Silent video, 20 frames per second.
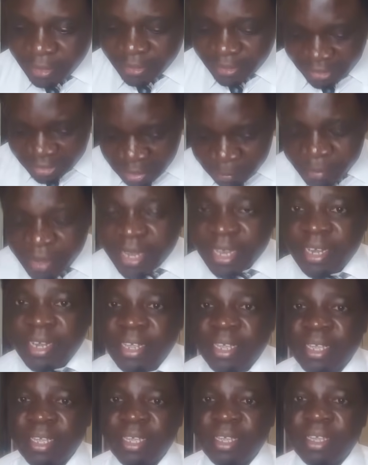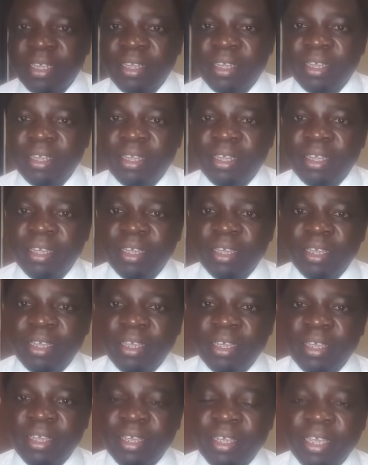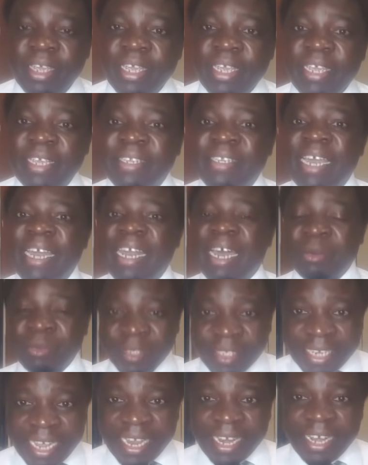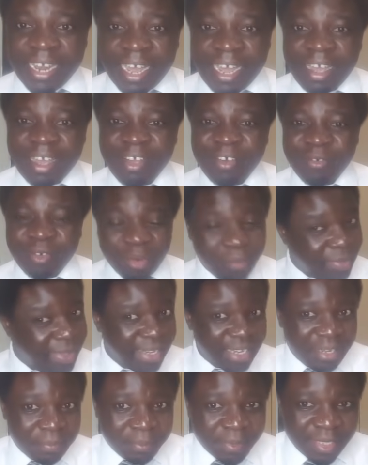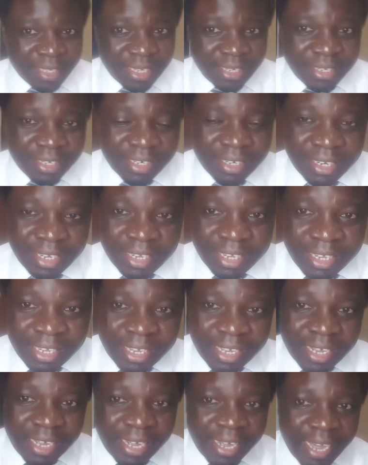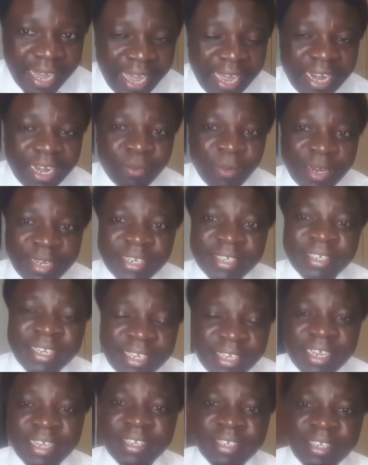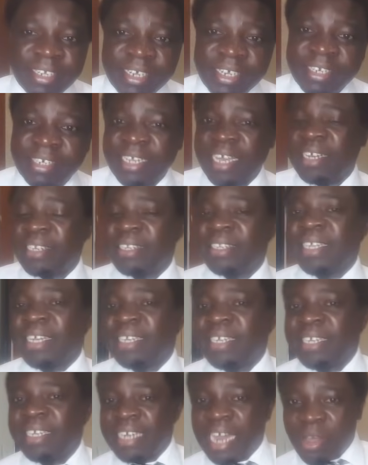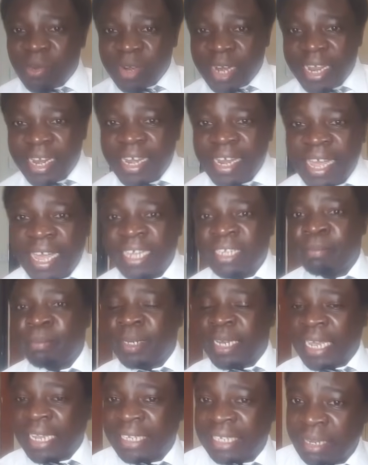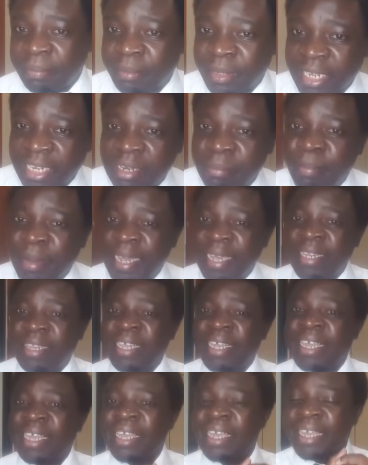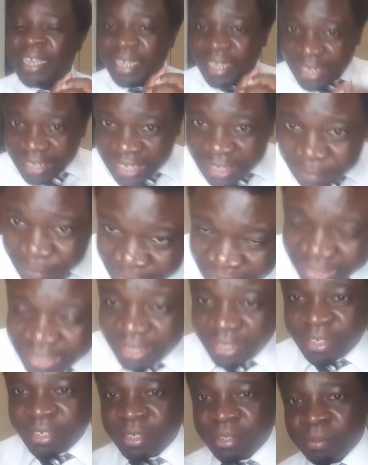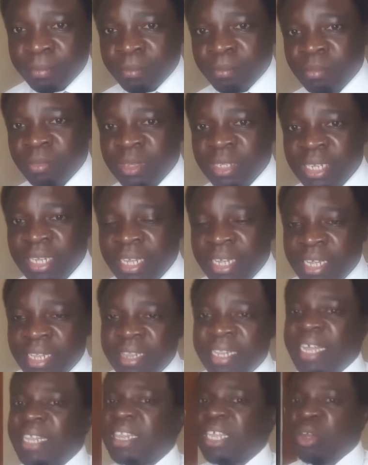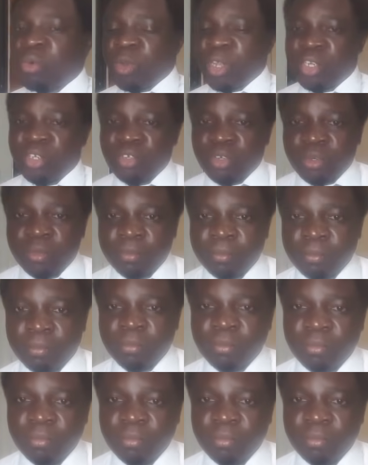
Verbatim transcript: seemingly, he is an outsider from the deep state. And what he's suggesting tells that now Raila has been accepted by the deep state. That's the question.